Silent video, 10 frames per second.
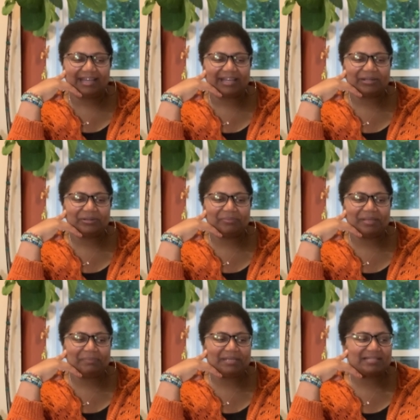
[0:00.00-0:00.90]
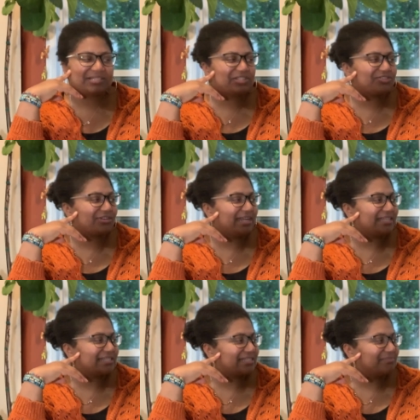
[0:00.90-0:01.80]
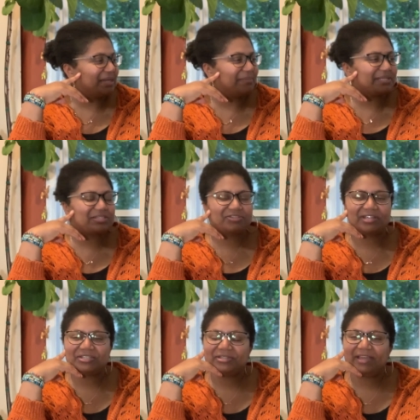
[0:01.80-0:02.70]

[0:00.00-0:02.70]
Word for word: I don't know, maybe it's stress. Maybe it's stress.